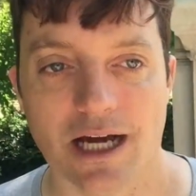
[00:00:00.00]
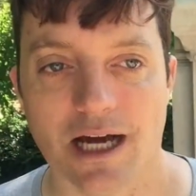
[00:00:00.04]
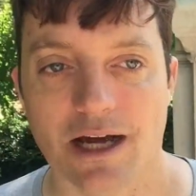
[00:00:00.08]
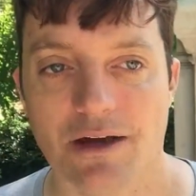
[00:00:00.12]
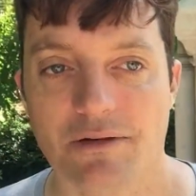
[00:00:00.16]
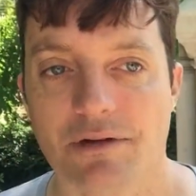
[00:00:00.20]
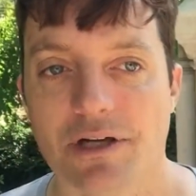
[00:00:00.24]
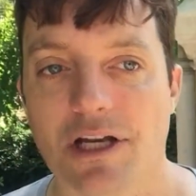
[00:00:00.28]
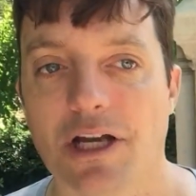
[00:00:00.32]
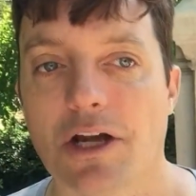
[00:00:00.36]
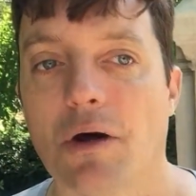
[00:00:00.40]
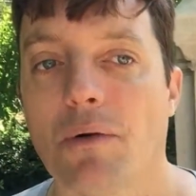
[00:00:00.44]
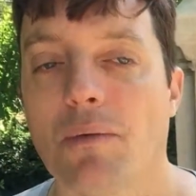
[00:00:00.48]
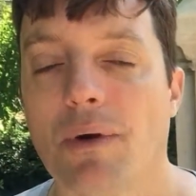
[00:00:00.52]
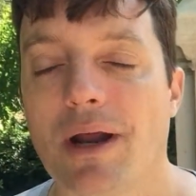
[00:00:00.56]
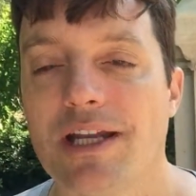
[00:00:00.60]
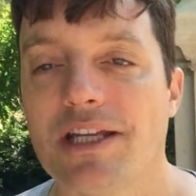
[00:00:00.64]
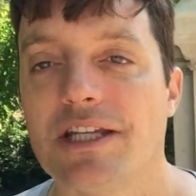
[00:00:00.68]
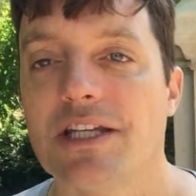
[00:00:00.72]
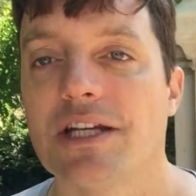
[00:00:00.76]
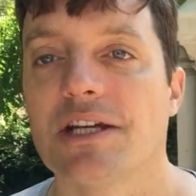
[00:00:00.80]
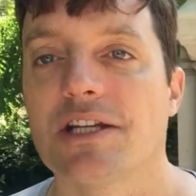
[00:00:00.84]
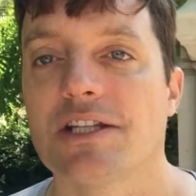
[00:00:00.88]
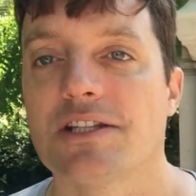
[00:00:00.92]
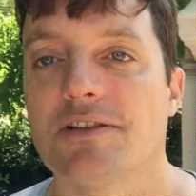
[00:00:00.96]
owning or
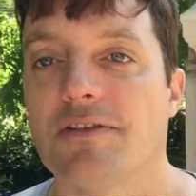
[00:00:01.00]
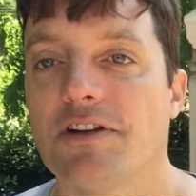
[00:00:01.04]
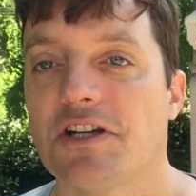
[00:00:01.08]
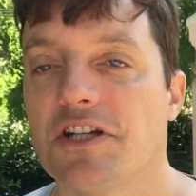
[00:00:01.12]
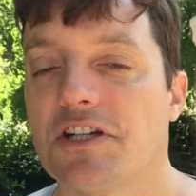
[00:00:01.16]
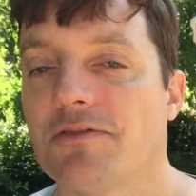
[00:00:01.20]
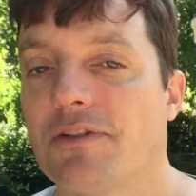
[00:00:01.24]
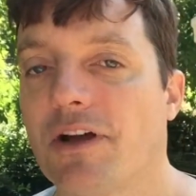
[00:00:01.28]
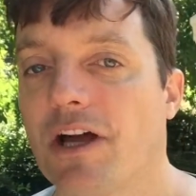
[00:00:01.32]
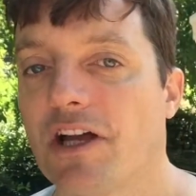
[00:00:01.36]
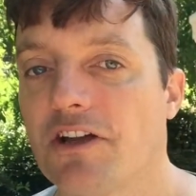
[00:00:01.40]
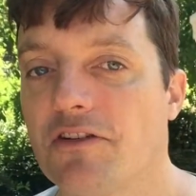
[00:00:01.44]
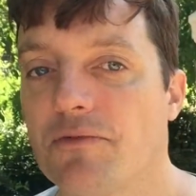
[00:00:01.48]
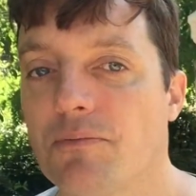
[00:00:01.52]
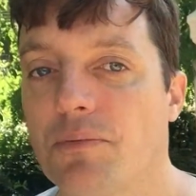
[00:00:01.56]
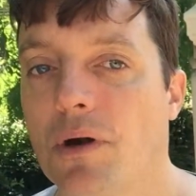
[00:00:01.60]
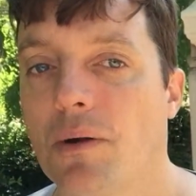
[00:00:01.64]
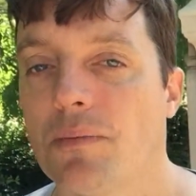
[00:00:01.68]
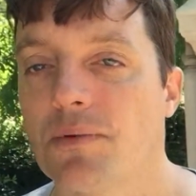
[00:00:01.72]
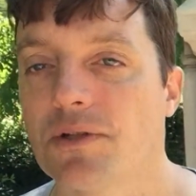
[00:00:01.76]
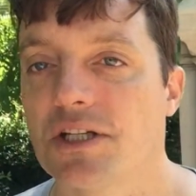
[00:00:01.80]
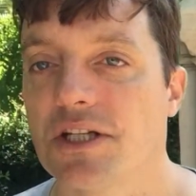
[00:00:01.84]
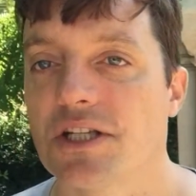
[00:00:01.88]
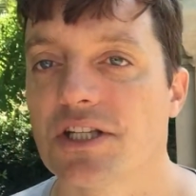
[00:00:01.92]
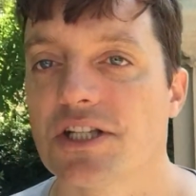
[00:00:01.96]
renting a sufficient value of
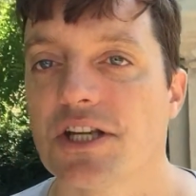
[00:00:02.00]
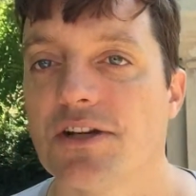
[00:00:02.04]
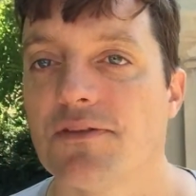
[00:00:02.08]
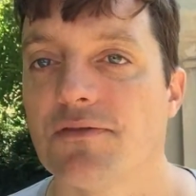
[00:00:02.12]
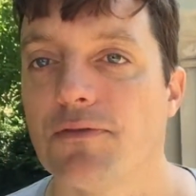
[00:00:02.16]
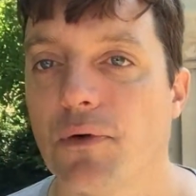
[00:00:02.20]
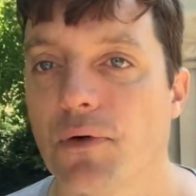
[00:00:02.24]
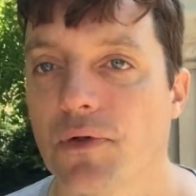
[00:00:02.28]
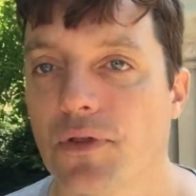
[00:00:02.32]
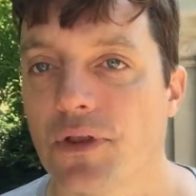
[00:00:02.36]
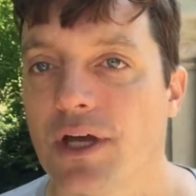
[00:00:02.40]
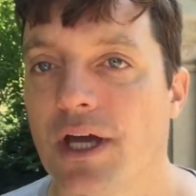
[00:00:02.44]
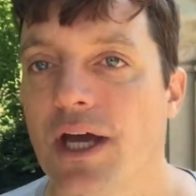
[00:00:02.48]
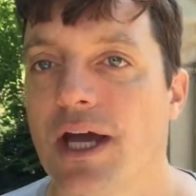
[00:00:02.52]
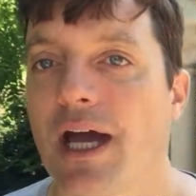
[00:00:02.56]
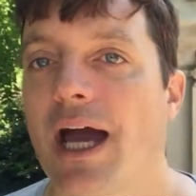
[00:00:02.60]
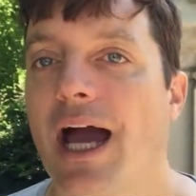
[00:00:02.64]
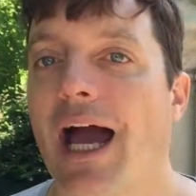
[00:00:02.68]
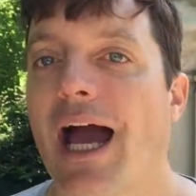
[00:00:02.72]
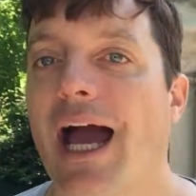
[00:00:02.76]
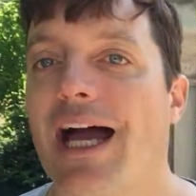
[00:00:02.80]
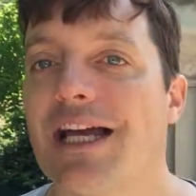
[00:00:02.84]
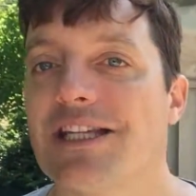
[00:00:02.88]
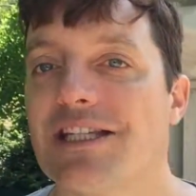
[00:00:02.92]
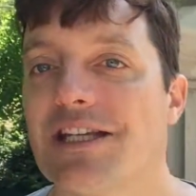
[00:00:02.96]
property and so forth.
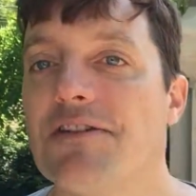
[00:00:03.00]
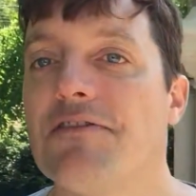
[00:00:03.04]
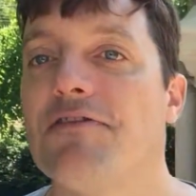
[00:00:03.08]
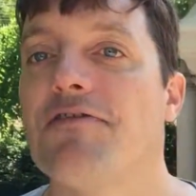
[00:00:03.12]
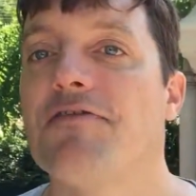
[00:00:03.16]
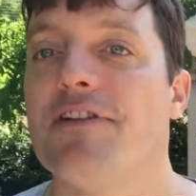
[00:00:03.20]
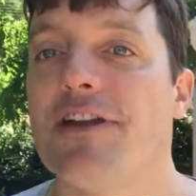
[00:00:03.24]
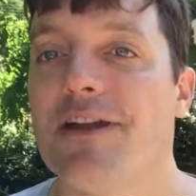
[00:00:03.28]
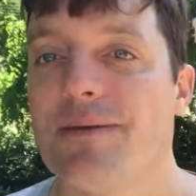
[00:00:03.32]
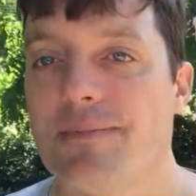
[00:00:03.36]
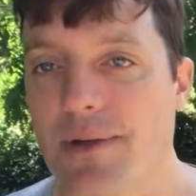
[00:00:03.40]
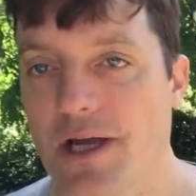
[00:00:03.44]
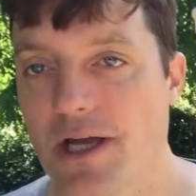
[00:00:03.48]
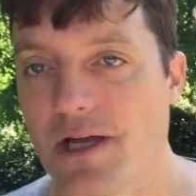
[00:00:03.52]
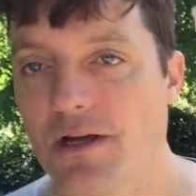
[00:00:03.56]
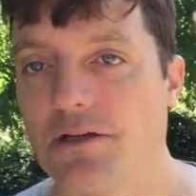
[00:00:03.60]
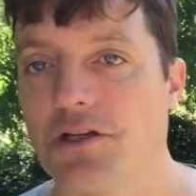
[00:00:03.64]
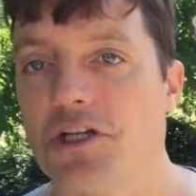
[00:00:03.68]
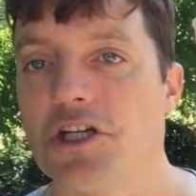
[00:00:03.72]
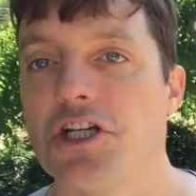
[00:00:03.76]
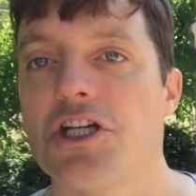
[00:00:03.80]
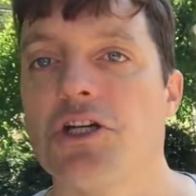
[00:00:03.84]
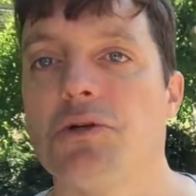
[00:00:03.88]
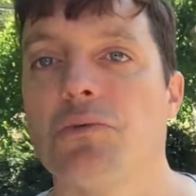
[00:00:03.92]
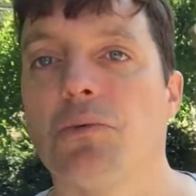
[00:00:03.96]
As a
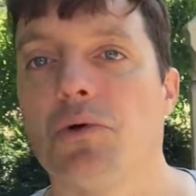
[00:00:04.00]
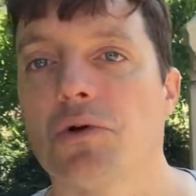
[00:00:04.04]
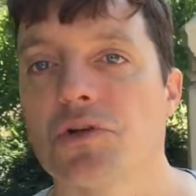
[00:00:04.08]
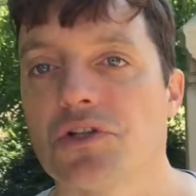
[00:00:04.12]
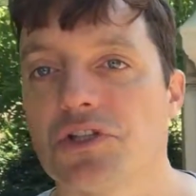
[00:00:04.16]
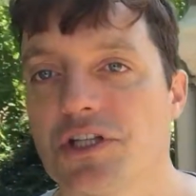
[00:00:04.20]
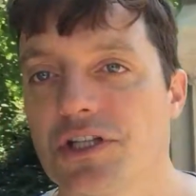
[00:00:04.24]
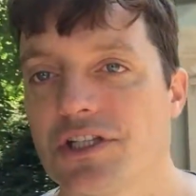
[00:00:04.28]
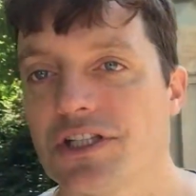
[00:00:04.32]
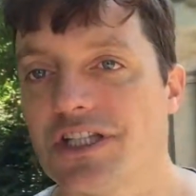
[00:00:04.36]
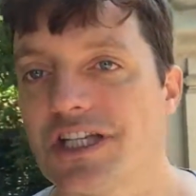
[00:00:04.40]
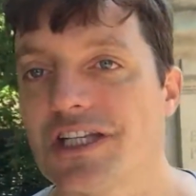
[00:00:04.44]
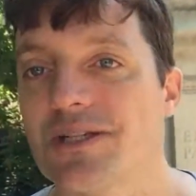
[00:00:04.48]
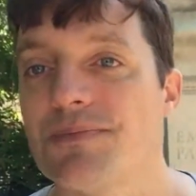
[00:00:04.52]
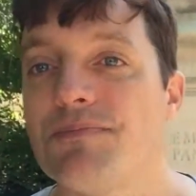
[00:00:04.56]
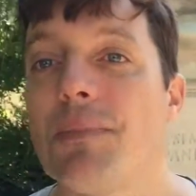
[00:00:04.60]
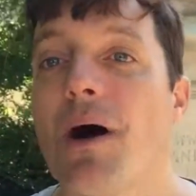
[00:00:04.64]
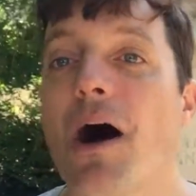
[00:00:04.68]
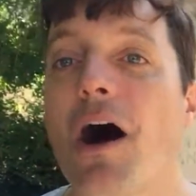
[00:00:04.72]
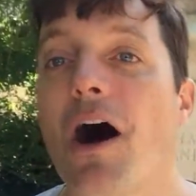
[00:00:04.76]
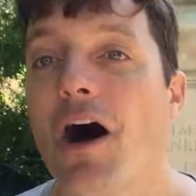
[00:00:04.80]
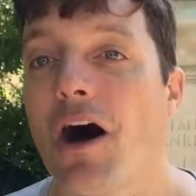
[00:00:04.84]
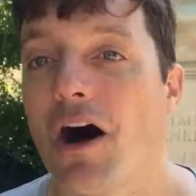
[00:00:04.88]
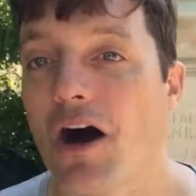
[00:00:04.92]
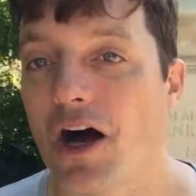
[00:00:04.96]
female, she was
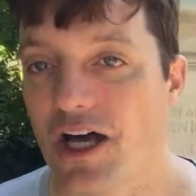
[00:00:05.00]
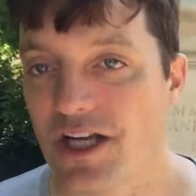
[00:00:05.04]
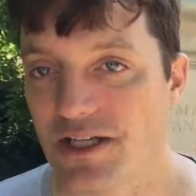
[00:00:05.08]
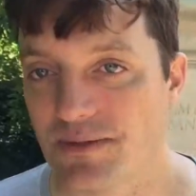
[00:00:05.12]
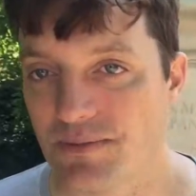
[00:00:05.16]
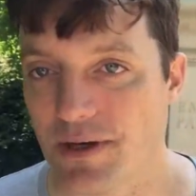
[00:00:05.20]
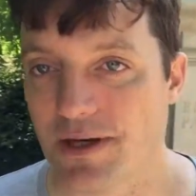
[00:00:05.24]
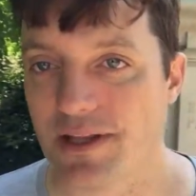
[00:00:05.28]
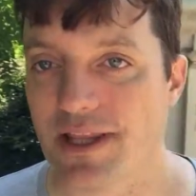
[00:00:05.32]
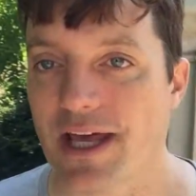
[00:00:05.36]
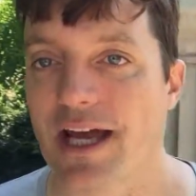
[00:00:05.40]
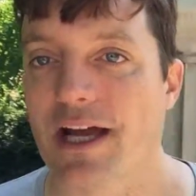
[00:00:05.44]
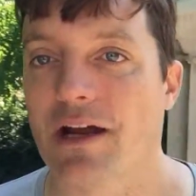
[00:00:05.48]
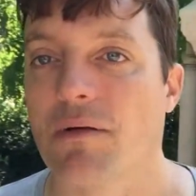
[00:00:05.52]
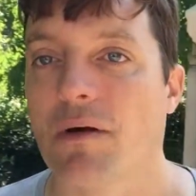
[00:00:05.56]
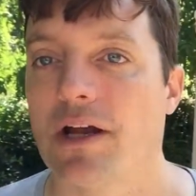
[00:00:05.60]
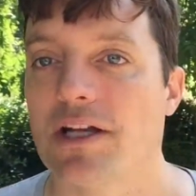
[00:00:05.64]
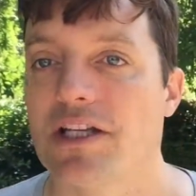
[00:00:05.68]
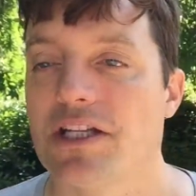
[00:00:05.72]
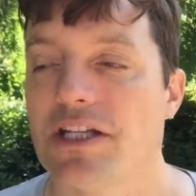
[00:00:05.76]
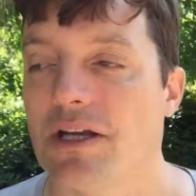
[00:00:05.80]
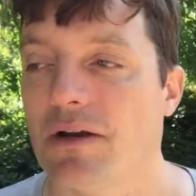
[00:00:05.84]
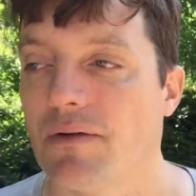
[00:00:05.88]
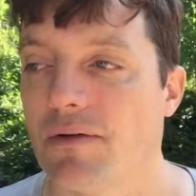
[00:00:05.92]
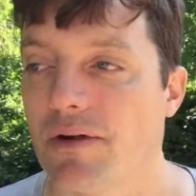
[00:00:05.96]
disbarred by that
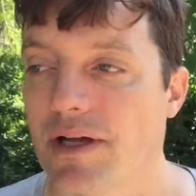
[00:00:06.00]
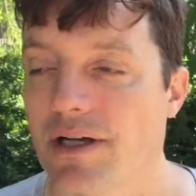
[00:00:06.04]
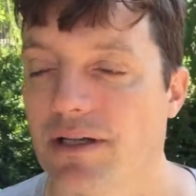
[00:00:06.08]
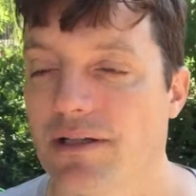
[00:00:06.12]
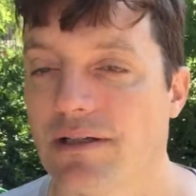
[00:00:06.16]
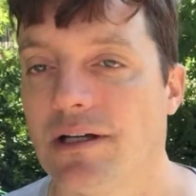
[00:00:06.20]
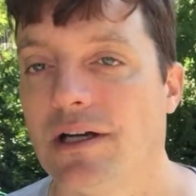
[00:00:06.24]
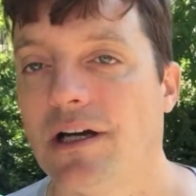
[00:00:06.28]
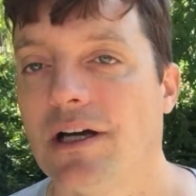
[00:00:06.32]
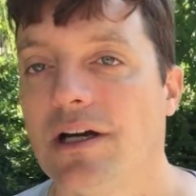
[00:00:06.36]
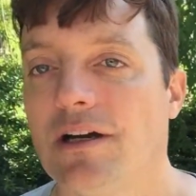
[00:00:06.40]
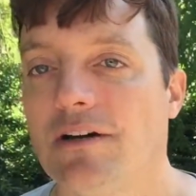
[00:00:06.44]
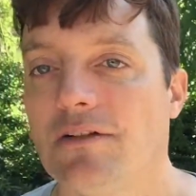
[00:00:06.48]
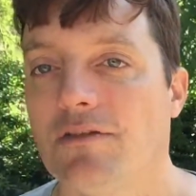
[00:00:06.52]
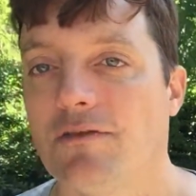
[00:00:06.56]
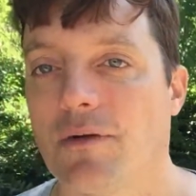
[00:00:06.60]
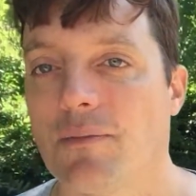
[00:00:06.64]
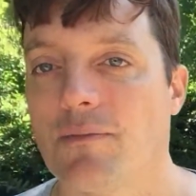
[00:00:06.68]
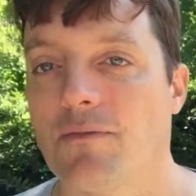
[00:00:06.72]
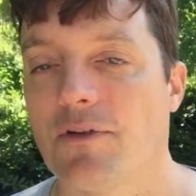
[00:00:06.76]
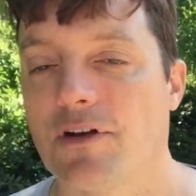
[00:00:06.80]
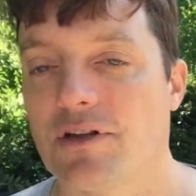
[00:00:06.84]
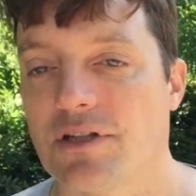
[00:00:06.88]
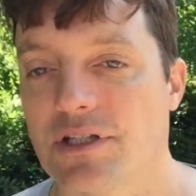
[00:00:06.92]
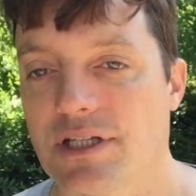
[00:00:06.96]
criterion
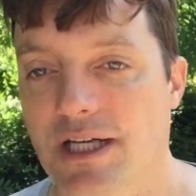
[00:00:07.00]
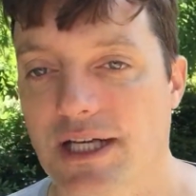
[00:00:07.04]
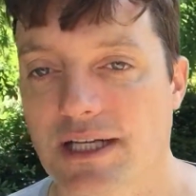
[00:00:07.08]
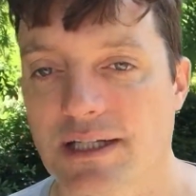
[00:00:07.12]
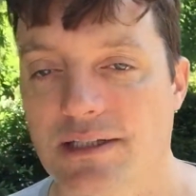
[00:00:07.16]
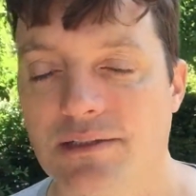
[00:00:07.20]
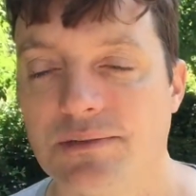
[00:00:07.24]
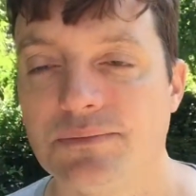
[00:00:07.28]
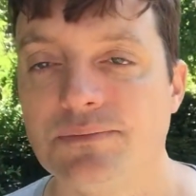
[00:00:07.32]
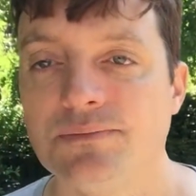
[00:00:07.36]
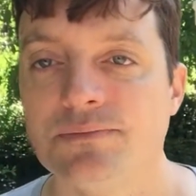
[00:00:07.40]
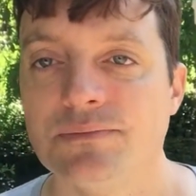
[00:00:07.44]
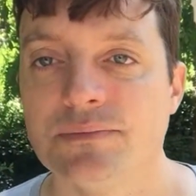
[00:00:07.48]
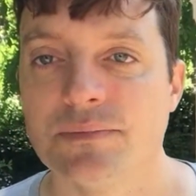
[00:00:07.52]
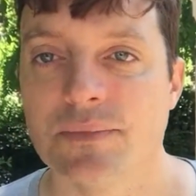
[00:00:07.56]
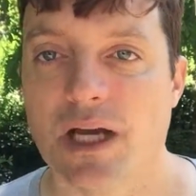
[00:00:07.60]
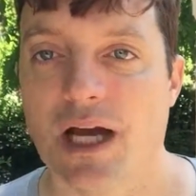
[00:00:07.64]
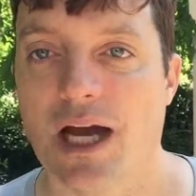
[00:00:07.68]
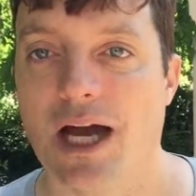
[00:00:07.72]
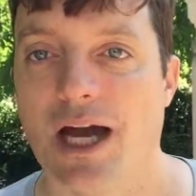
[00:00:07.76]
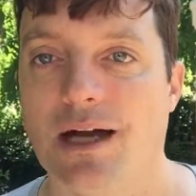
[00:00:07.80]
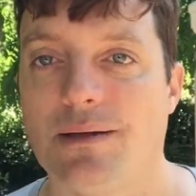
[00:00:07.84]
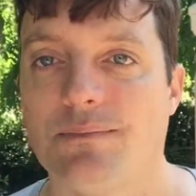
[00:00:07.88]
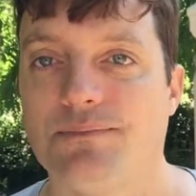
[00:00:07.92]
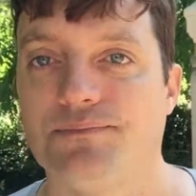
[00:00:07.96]
from voting.
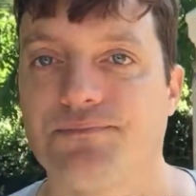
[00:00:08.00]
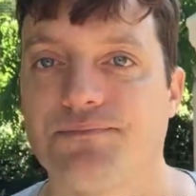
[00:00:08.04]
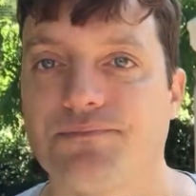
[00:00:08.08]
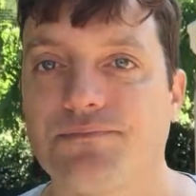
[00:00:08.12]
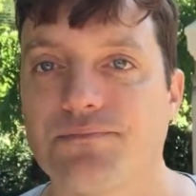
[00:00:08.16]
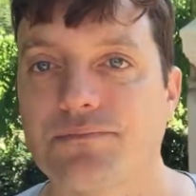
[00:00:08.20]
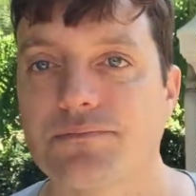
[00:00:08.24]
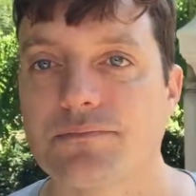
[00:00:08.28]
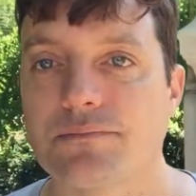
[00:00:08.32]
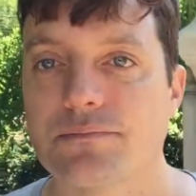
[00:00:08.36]
Um,